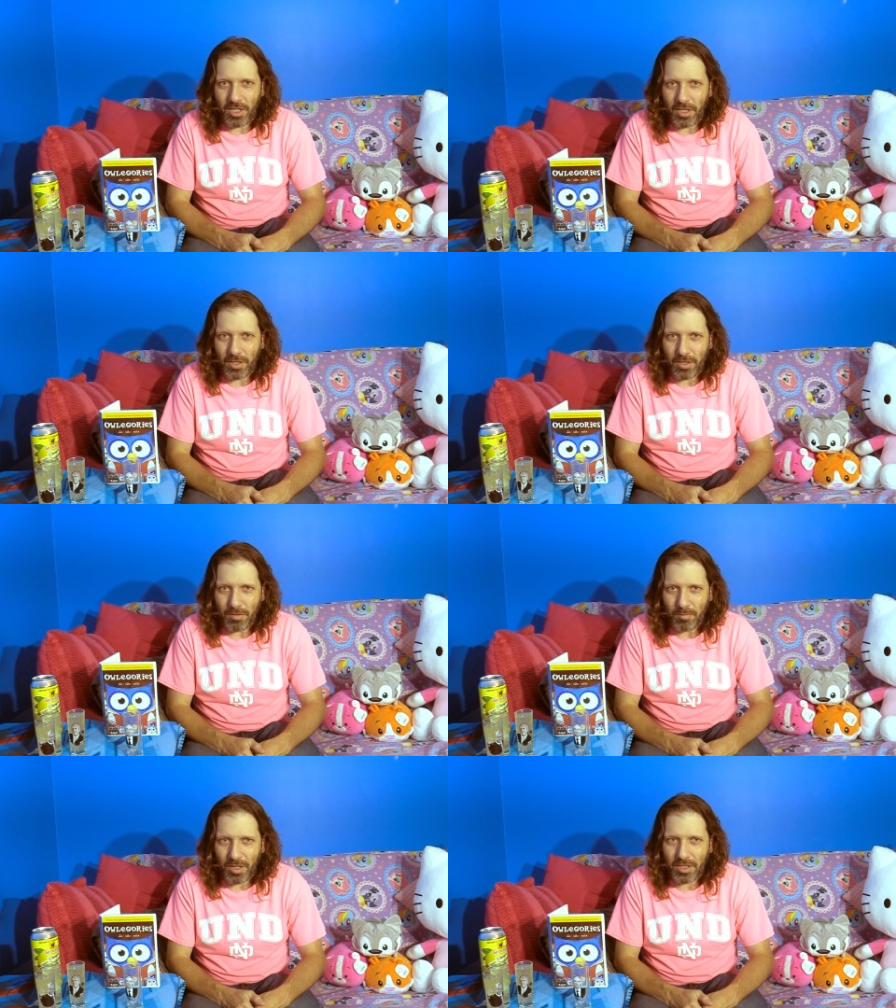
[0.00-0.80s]

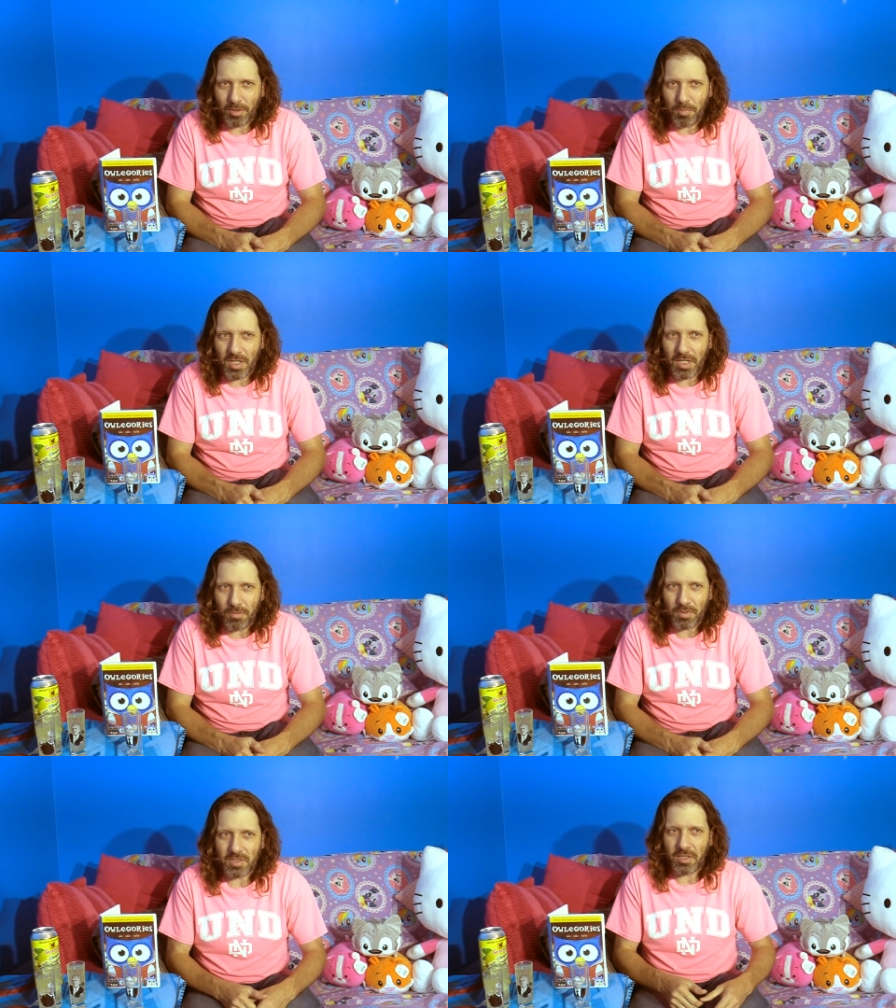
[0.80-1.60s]
and my committee
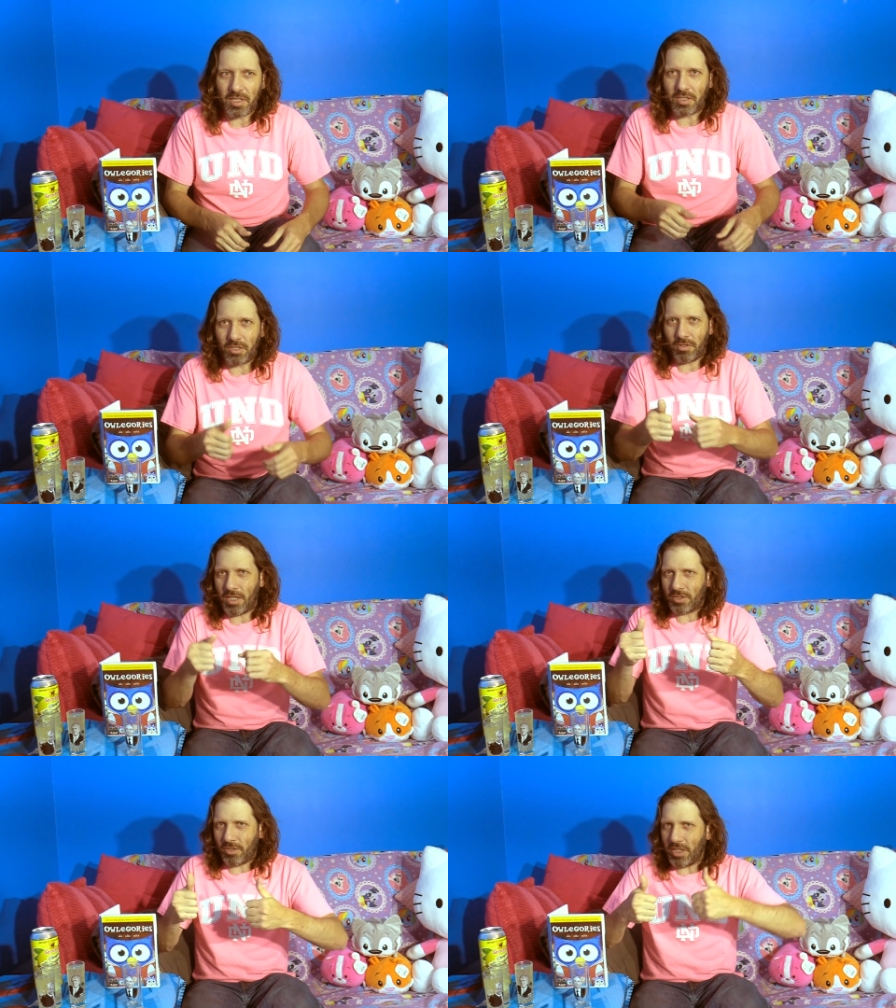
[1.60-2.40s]
was like,
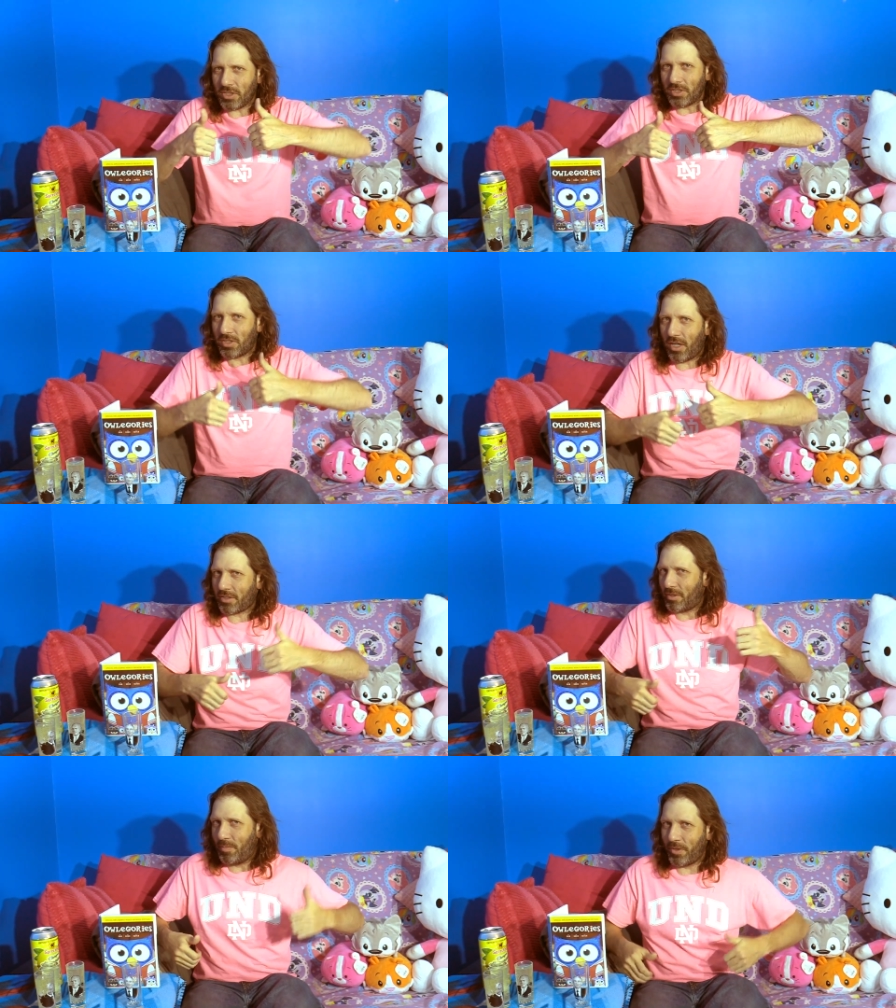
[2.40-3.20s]
Congratulations,
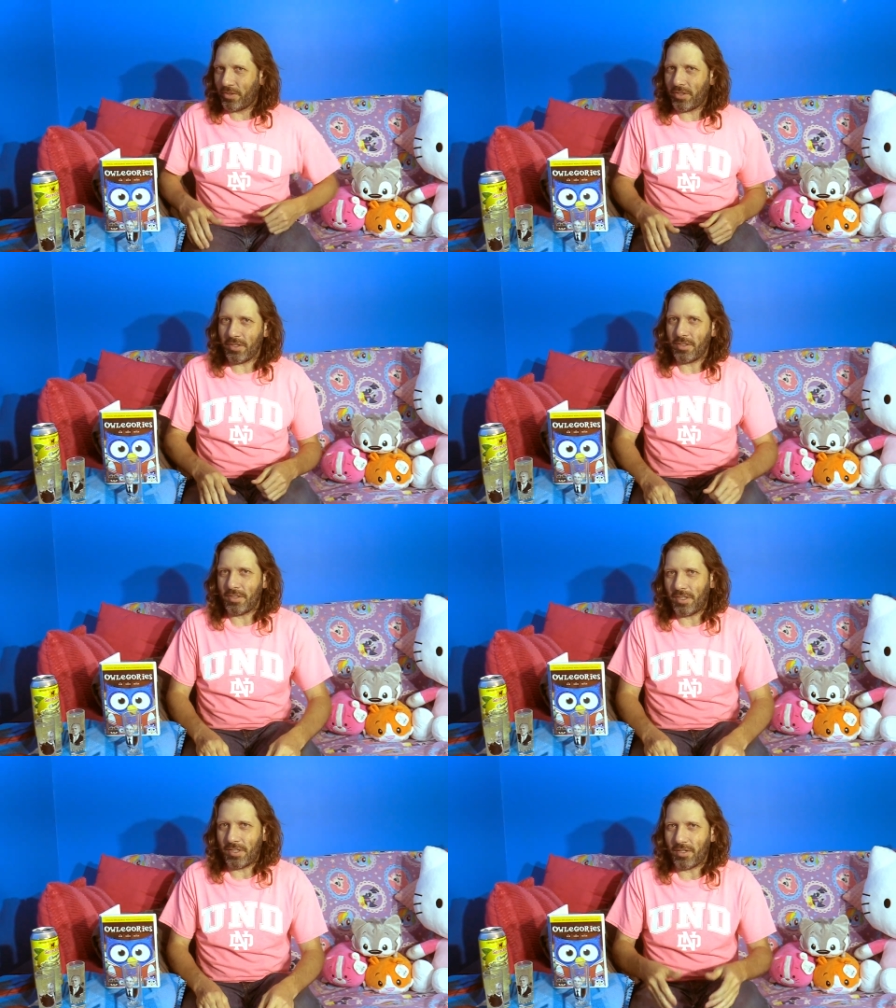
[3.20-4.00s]
Dr.
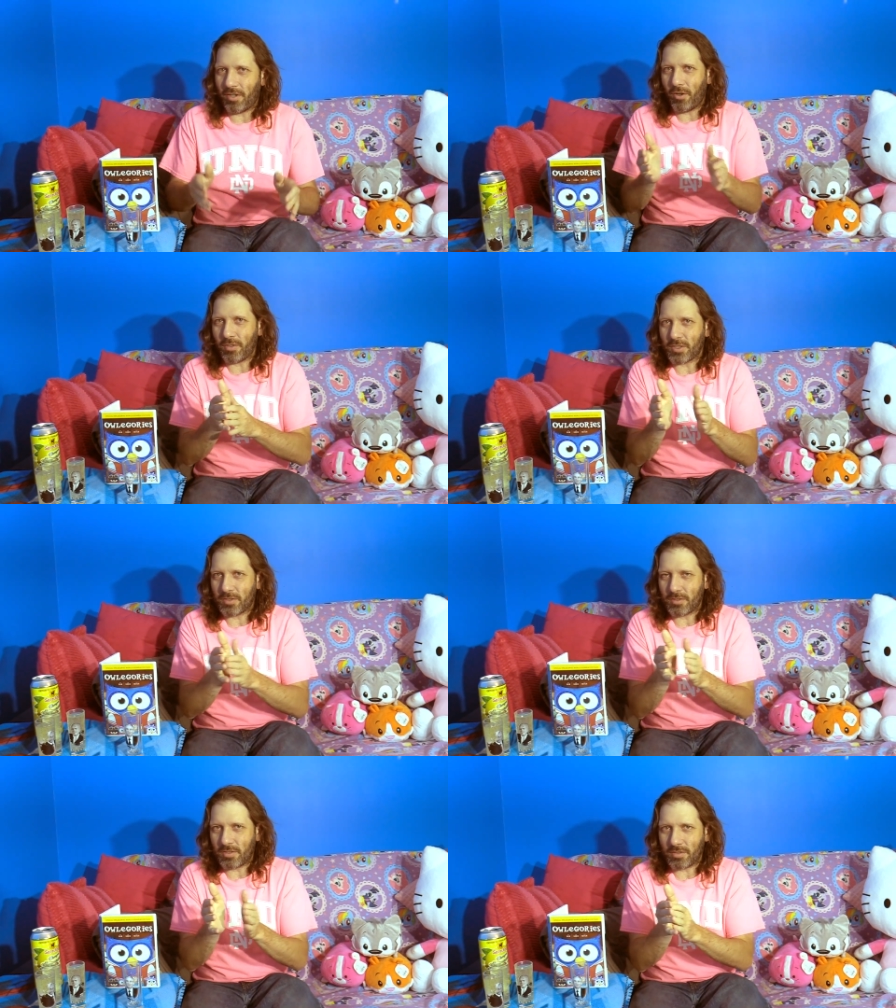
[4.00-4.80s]
Miller! And they're all
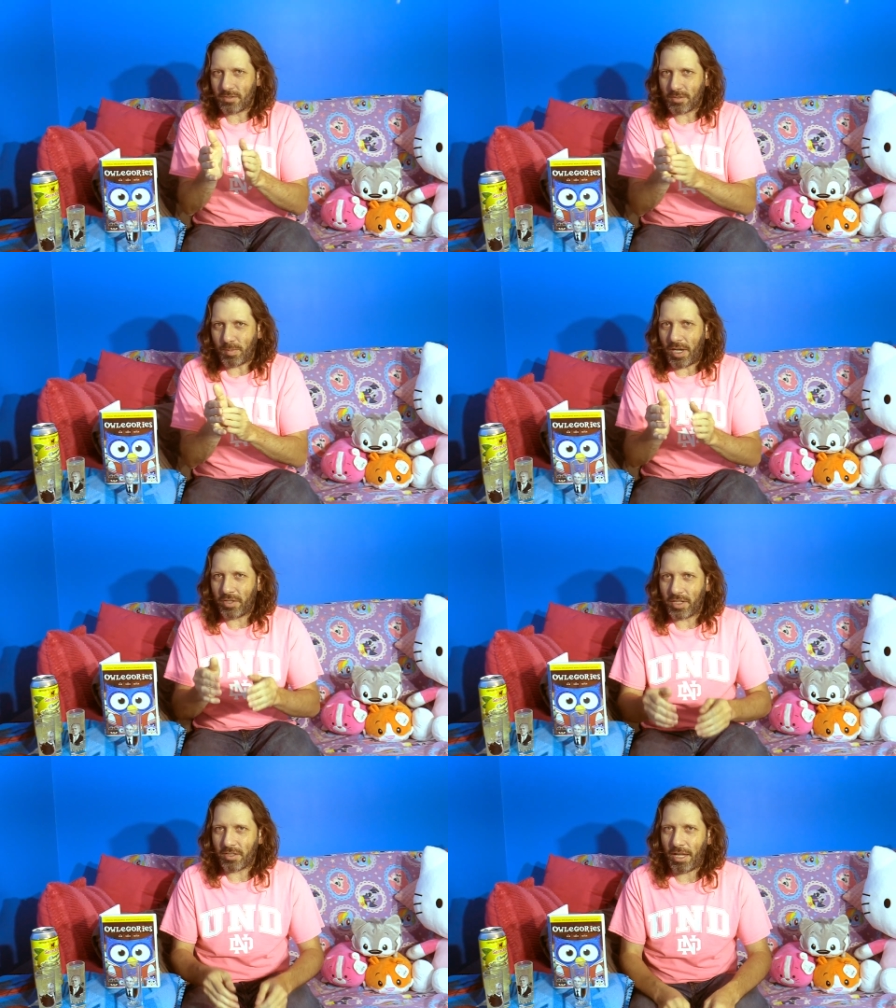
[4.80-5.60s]

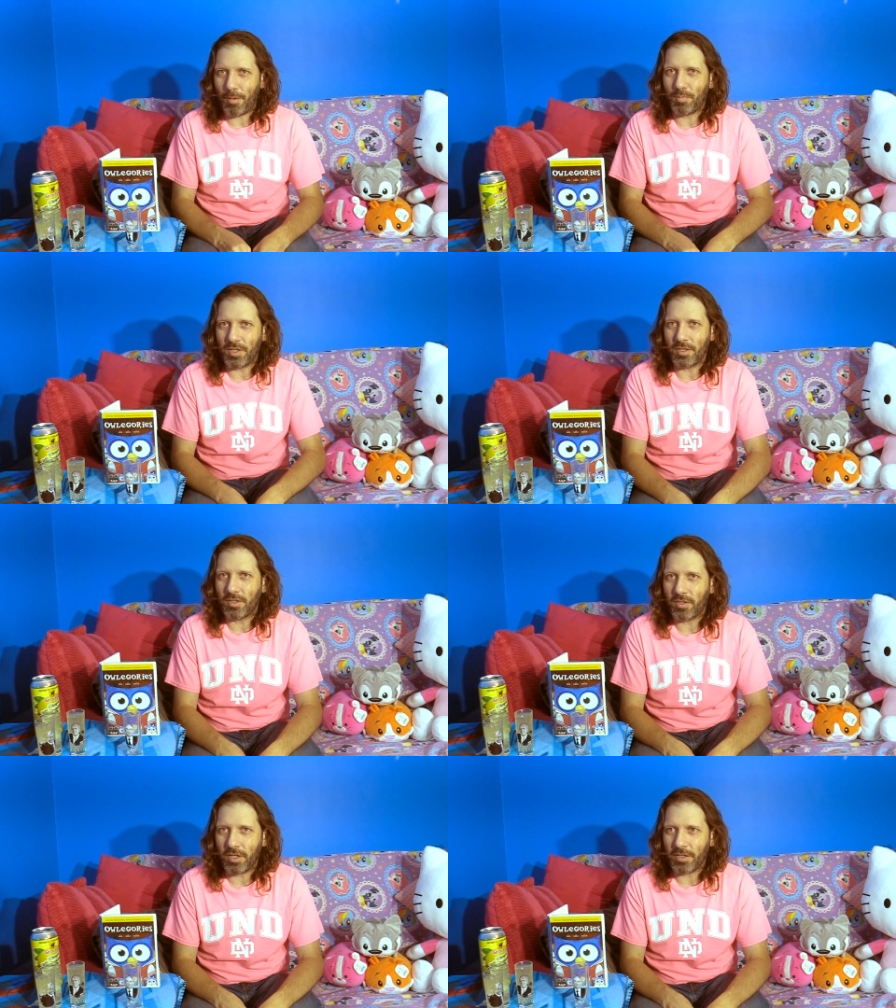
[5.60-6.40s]
smiling and clapping,
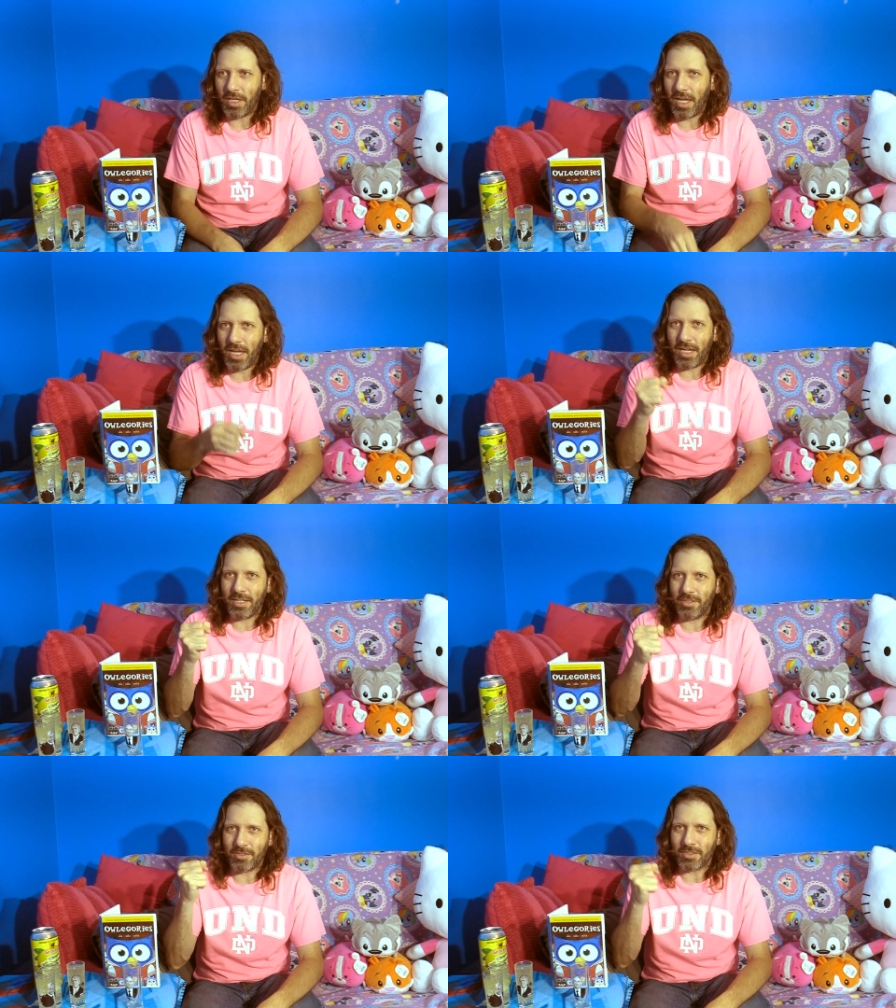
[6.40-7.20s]
and they're like,
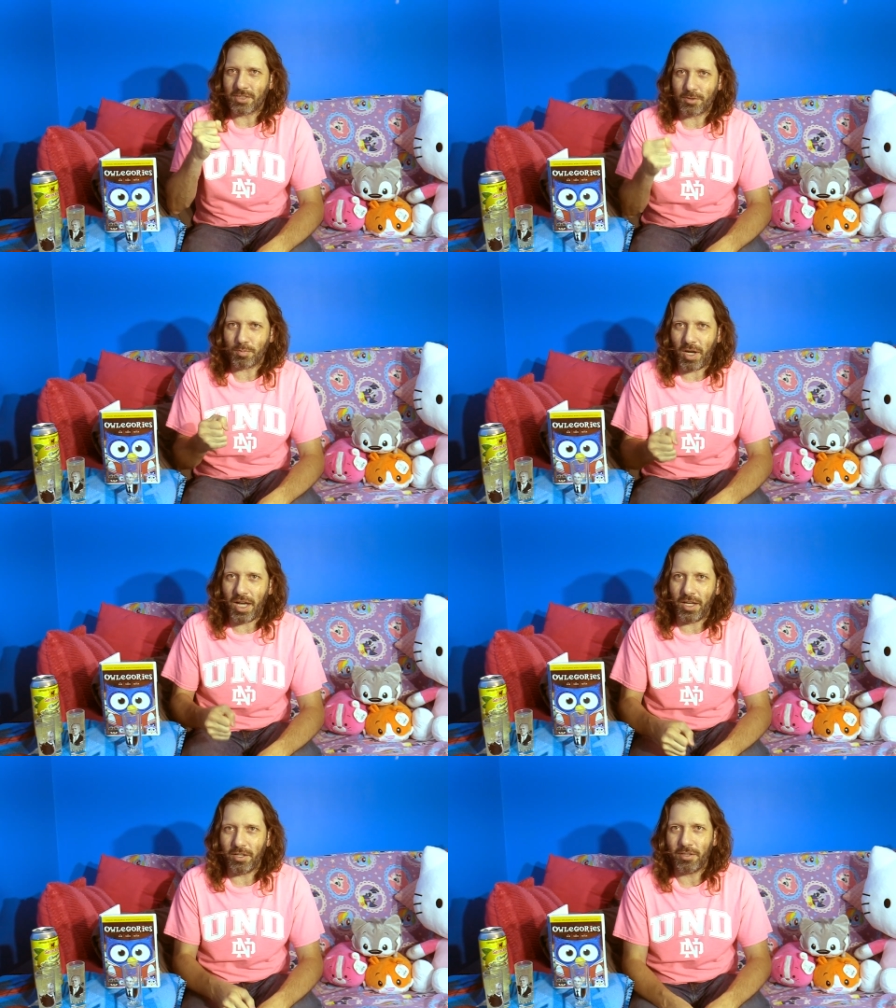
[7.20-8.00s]
Hey, you should
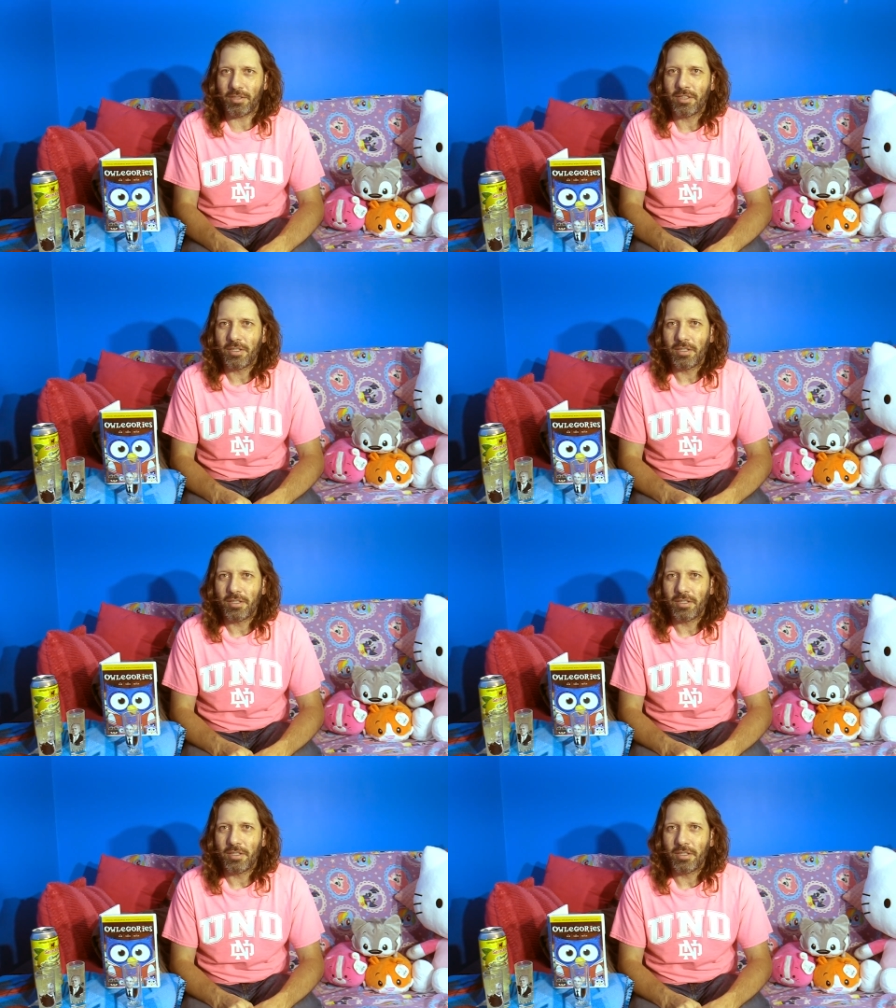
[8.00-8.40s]
smile!